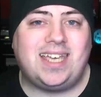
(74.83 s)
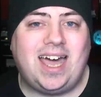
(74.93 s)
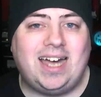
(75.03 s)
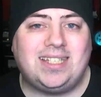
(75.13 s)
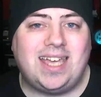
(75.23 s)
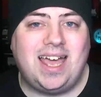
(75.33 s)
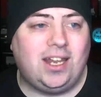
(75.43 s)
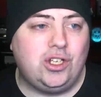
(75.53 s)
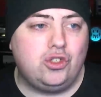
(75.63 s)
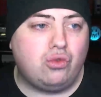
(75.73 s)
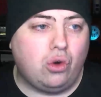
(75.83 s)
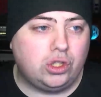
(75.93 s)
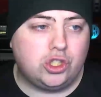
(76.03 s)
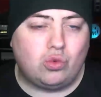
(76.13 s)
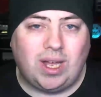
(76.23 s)
at Elland Road
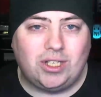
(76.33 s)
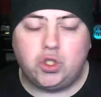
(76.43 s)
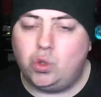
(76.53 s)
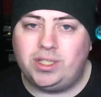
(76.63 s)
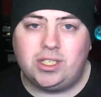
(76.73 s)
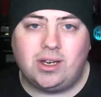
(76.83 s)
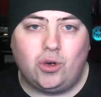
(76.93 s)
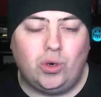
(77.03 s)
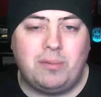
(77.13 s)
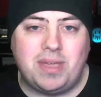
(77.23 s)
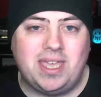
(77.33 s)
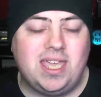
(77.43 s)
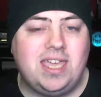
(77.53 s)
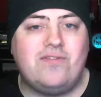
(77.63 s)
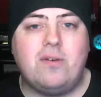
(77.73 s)
as well. So it's going to be
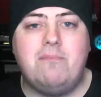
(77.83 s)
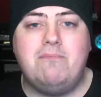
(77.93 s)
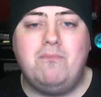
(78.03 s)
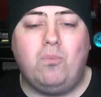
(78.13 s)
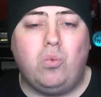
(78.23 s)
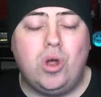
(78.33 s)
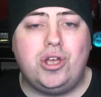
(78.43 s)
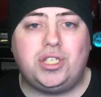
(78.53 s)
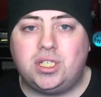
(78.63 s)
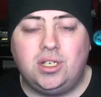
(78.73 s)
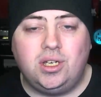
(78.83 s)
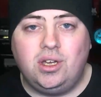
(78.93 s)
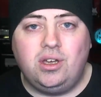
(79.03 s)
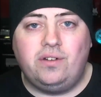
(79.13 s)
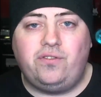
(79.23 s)
even worse
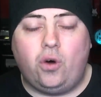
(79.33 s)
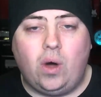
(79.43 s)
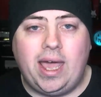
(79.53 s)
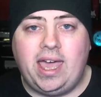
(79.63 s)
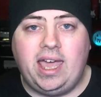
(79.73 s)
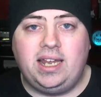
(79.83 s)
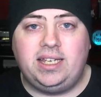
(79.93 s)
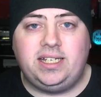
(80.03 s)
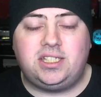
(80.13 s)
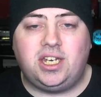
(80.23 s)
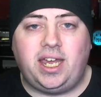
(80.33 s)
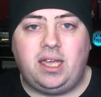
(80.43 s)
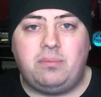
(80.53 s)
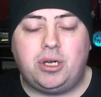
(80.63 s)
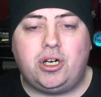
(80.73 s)
for uh, Leeds
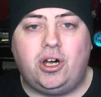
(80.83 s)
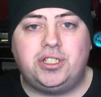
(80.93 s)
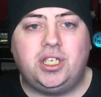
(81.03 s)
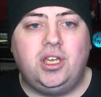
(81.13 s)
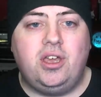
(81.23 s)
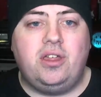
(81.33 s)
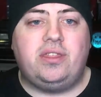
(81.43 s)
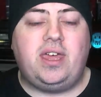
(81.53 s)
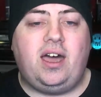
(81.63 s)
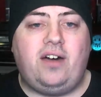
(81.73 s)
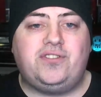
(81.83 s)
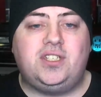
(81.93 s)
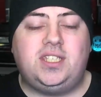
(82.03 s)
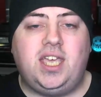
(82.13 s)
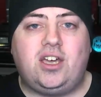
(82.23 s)
United, because they have to
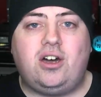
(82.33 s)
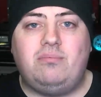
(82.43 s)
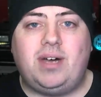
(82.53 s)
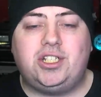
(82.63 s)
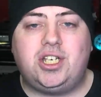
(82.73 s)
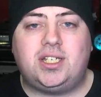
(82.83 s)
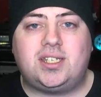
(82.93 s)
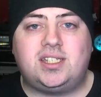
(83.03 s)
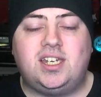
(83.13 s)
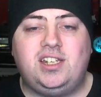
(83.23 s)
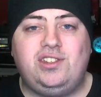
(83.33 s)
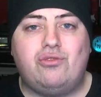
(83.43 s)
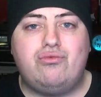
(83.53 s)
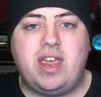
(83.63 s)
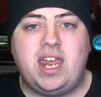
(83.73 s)
take on Manchester City, the
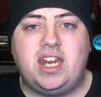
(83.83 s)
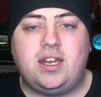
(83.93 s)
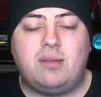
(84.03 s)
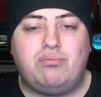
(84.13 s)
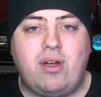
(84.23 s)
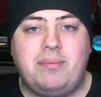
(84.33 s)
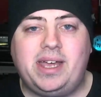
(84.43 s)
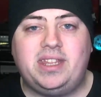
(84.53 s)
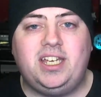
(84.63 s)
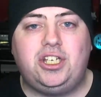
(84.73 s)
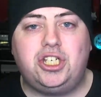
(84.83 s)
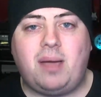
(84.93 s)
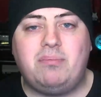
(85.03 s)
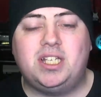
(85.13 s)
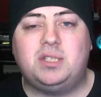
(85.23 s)
reigning Premier League
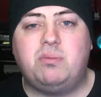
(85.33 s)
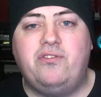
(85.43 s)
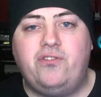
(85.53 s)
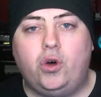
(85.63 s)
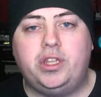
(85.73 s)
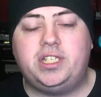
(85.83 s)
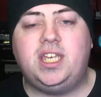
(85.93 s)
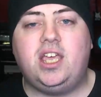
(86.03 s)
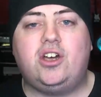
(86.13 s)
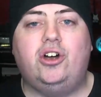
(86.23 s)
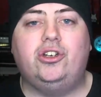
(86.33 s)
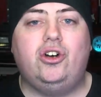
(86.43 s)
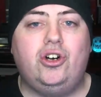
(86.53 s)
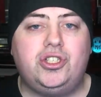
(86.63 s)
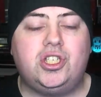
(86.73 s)
champions, before they take on
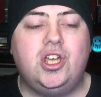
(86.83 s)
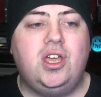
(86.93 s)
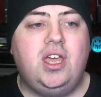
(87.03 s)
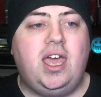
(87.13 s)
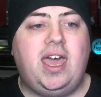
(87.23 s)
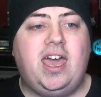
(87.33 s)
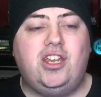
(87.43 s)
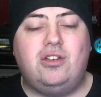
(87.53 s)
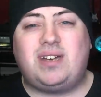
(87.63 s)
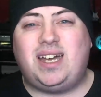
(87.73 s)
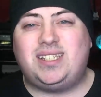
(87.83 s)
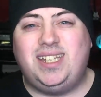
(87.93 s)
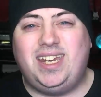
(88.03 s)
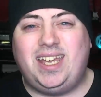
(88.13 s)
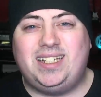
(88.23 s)
us. Uh, Newcastle
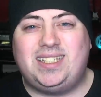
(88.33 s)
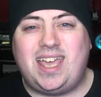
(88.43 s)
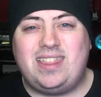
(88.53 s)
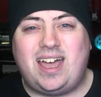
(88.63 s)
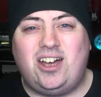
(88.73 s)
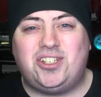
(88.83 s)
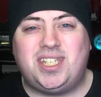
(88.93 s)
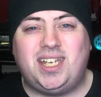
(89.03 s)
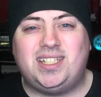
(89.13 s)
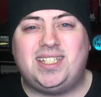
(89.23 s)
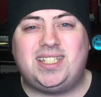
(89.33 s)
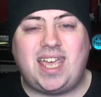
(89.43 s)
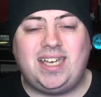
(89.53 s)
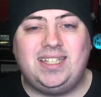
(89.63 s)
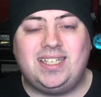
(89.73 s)
United side that are sitting
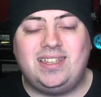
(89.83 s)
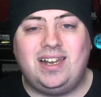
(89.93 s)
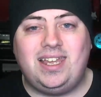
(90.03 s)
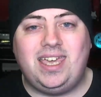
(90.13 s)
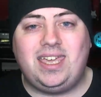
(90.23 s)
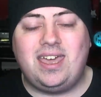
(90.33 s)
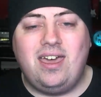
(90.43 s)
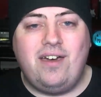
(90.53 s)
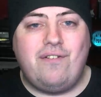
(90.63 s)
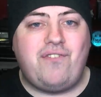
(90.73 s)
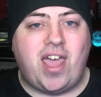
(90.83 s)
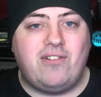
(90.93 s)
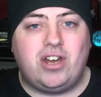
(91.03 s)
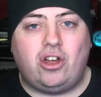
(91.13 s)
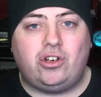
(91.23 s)
second in the league,
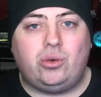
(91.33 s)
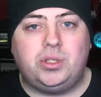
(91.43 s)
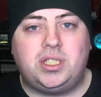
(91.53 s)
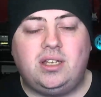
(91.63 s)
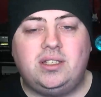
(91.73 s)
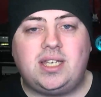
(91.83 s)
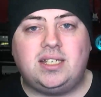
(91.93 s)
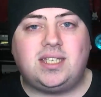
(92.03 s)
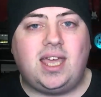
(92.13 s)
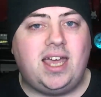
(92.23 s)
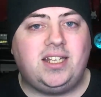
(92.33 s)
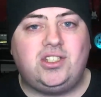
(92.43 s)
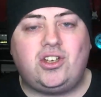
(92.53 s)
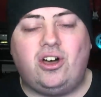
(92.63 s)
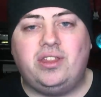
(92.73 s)
firing on all cylinders. Eddie's
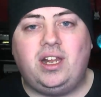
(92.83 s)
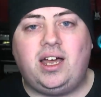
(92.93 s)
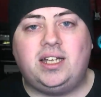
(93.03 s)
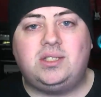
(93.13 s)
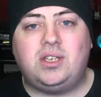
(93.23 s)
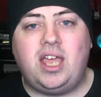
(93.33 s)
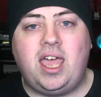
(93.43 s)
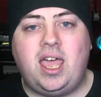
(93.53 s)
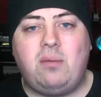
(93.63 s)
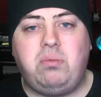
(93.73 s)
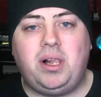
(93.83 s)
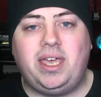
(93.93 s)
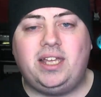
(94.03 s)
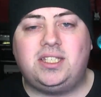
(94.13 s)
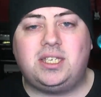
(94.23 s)
got the lads uh,
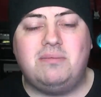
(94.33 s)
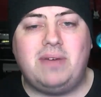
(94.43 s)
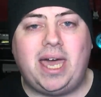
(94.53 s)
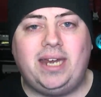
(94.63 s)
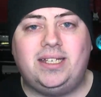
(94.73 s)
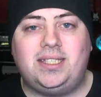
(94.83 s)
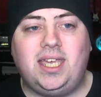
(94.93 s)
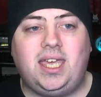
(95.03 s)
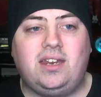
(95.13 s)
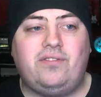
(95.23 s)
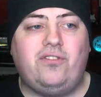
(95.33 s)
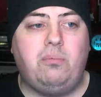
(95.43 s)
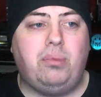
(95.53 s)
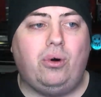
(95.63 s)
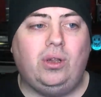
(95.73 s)
playing some entertaining
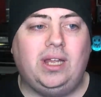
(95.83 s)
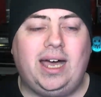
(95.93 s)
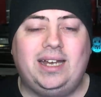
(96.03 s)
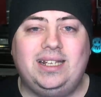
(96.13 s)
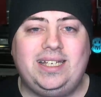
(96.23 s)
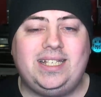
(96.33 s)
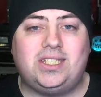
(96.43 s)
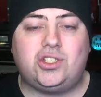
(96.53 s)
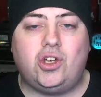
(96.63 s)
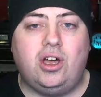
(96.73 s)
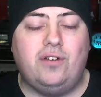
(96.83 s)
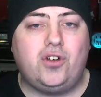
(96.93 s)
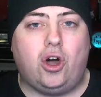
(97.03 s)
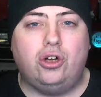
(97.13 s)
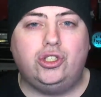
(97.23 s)
football, and Leeds have
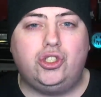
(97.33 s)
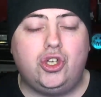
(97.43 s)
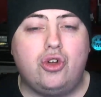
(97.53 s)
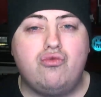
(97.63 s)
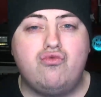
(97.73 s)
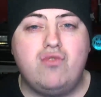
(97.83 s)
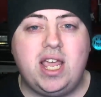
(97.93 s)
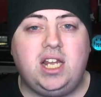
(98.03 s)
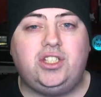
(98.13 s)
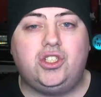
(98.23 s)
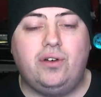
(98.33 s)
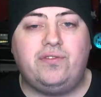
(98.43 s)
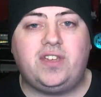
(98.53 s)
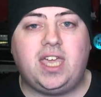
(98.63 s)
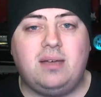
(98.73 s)
got two really
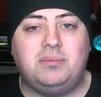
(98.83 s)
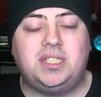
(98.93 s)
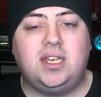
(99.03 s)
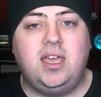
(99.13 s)
tough games